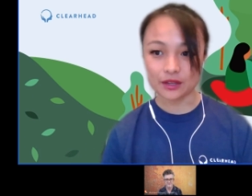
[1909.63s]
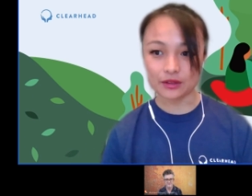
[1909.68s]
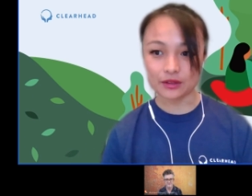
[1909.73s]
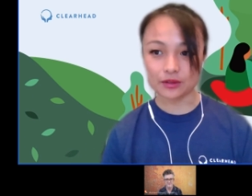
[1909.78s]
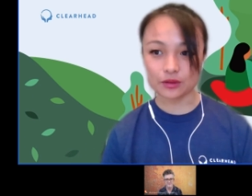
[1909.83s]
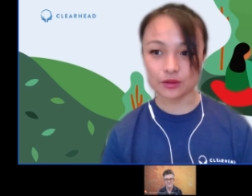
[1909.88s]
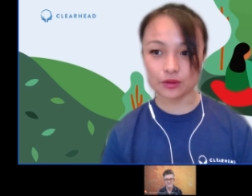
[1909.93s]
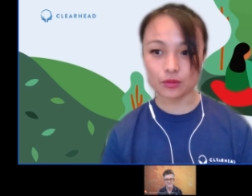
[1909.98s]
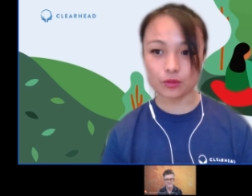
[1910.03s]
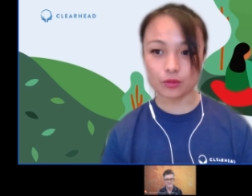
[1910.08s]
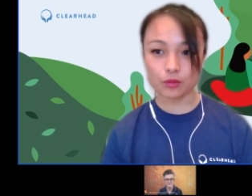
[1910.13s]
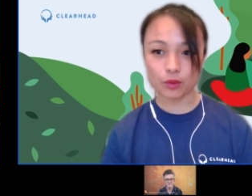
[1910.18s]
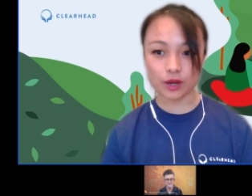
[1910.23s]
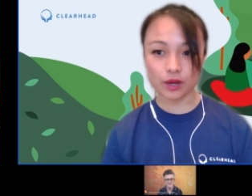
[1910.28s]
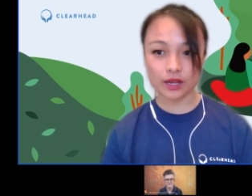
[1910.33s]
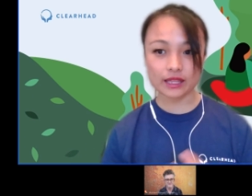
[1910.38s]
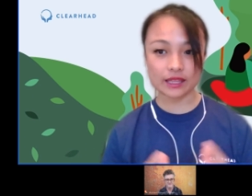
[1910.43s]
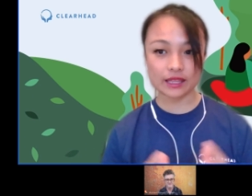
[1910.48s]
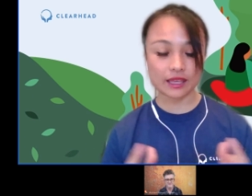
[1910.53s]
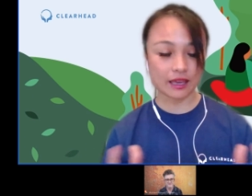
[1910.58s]
you know
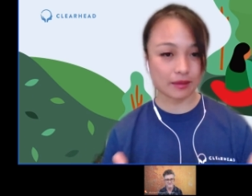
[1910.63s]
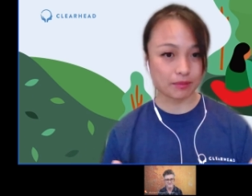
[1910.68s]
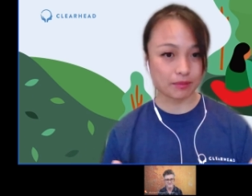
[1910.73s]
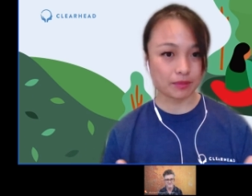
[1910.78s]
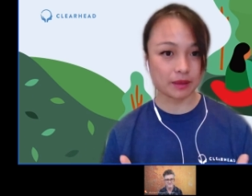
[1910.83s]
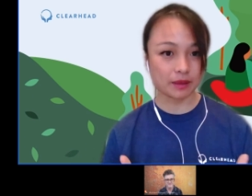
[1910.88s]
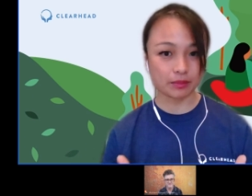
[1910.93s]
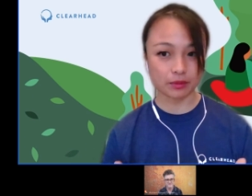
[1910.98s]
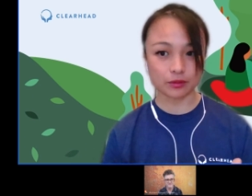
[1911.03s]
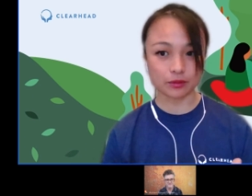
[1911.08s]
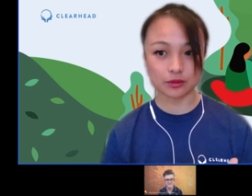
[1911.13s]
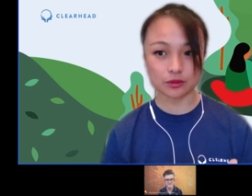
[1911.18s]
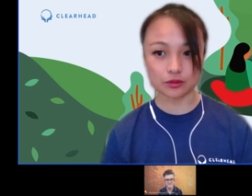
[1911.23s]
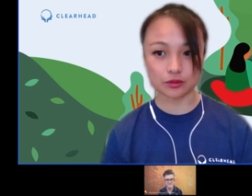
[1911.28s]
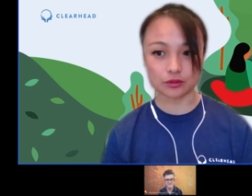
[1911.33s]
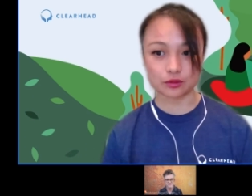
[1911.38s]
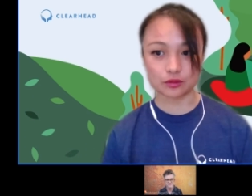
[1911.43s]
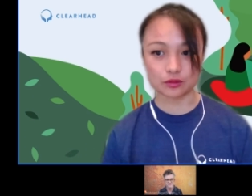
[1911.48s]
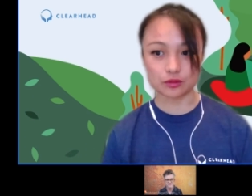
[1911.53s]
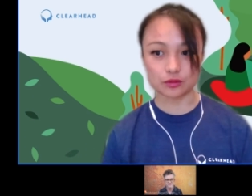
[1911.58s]
what can people
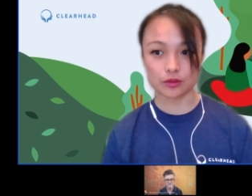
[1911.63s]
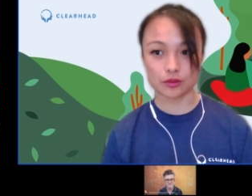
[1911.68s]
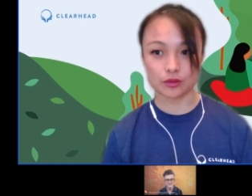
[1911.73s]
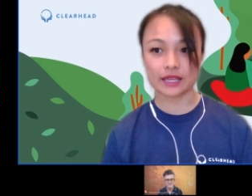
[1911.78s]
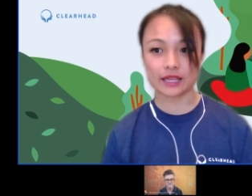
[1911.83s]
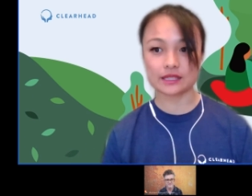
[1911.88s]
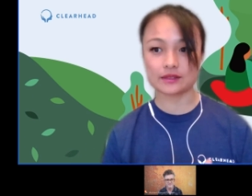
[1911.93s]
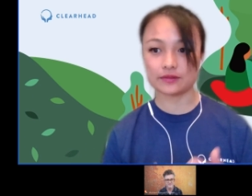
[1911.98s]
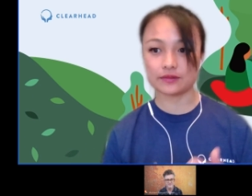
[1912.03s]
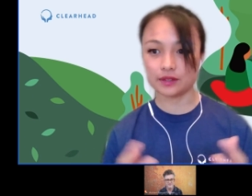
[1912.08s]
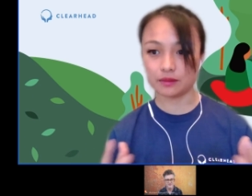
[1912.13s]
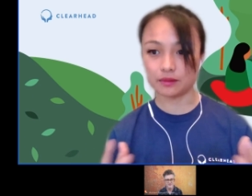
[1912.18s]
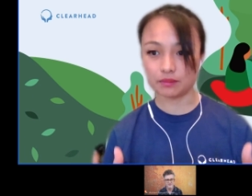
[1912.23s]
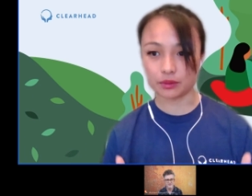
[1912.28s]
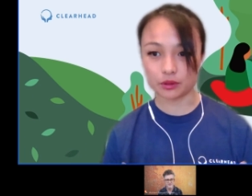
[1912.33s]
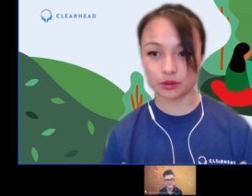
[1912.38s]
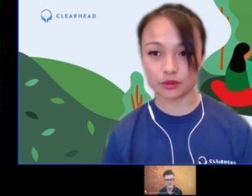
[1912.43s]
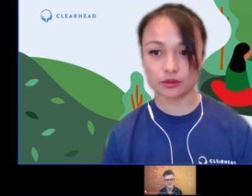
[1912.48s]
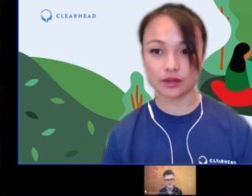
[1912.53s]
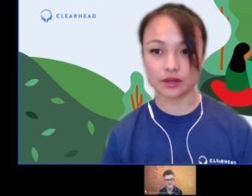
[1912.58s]
do to actively
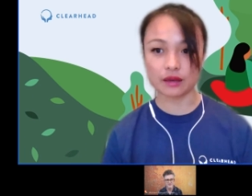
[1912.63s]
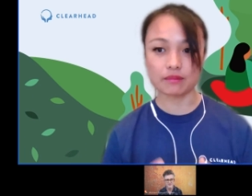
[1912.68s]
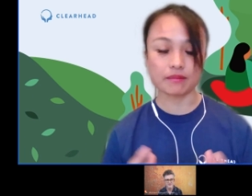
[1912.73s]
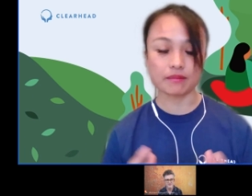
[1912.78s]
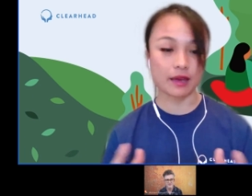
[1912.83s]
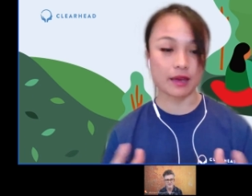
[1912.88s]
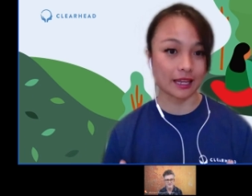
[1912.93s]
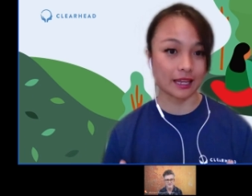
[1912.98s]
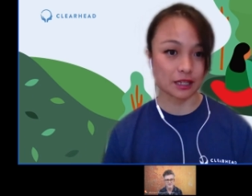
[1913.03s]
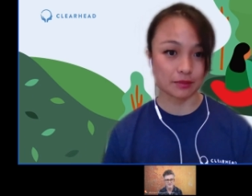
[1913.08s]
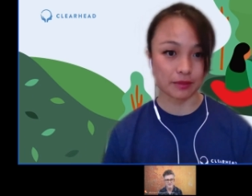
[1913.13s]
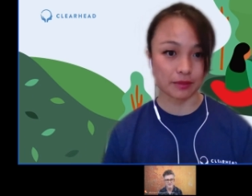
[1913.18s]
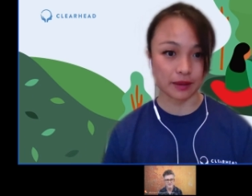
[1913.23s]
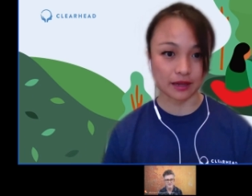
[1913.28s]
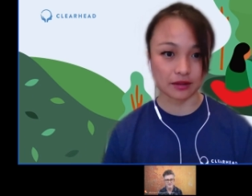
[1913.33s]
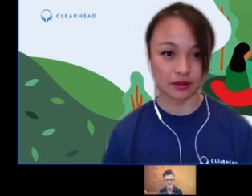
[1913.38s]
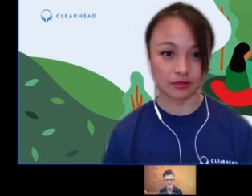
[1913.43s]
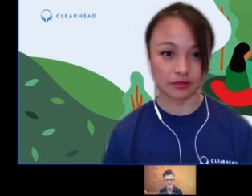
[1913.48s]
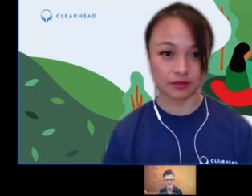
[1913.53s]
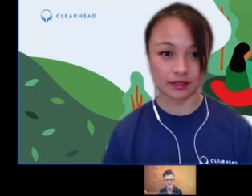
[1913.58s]
build and manage
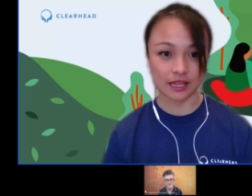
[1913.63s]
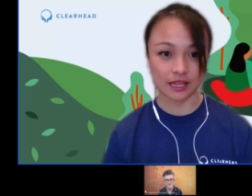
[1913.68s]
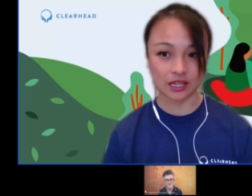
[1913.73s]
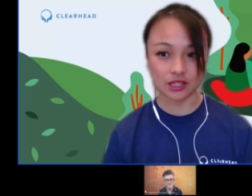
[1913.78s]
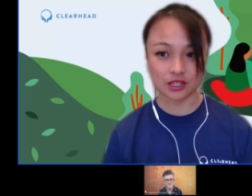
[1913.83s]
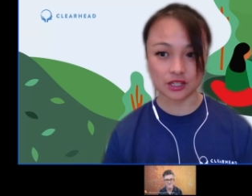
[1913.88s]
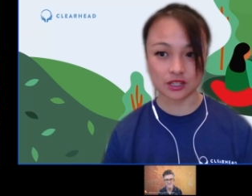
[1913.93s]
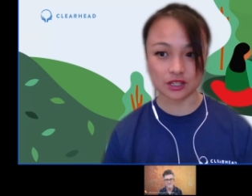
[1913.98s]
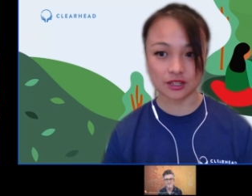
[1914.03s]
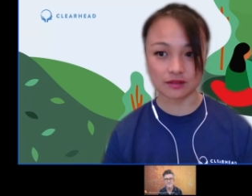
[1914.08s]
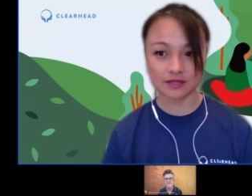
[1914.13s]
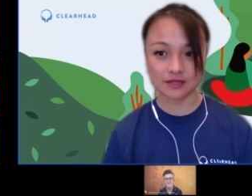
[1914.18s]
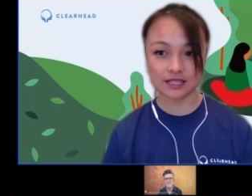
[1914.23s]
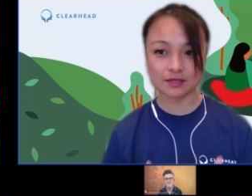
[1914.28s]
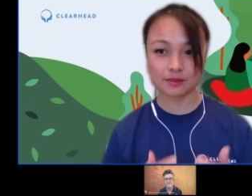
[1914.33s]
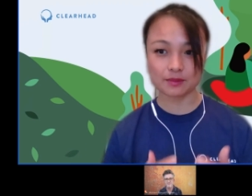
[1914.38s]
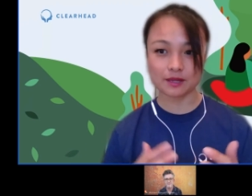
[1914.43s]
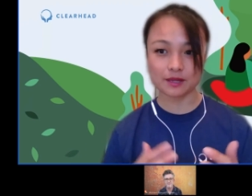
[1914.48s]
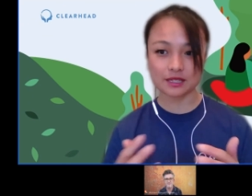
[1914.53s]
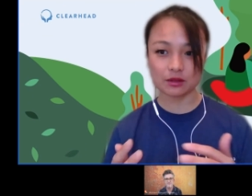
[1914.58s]
better
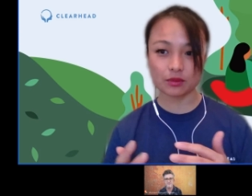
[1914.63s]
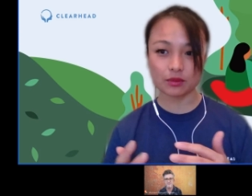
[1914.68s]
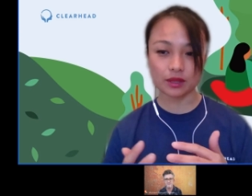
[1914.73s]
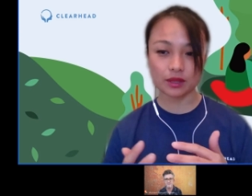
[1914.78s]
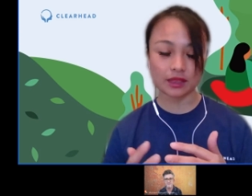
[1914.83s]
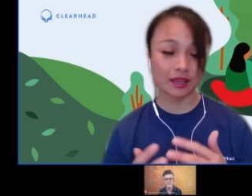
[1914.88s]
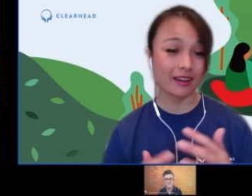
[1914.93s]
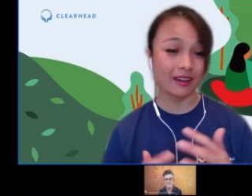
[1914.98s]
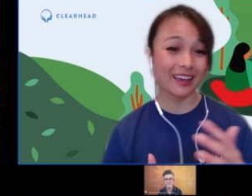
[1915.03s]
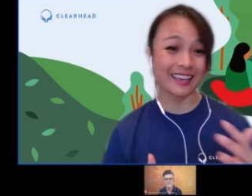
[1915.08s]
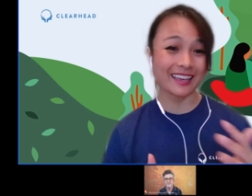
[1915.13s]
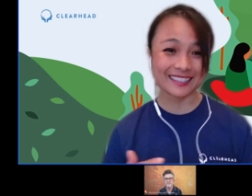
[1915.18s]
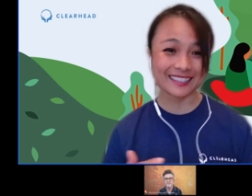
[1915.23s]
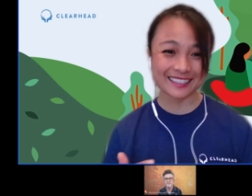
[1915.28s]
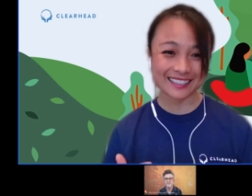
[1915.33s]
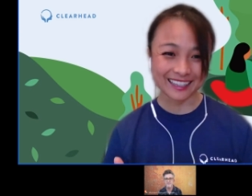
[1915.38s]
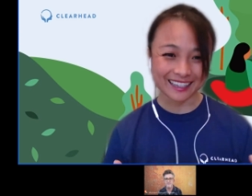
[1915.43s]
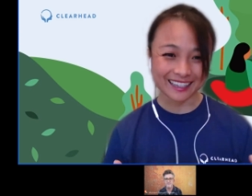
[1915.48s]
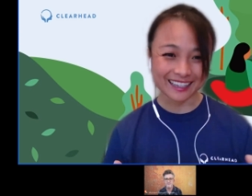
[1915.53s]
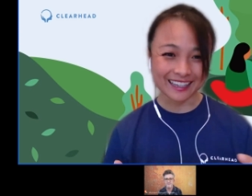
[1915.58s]
relationships especially when there
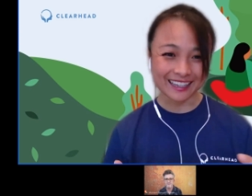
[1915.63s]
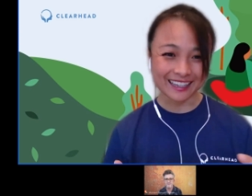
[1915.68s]
is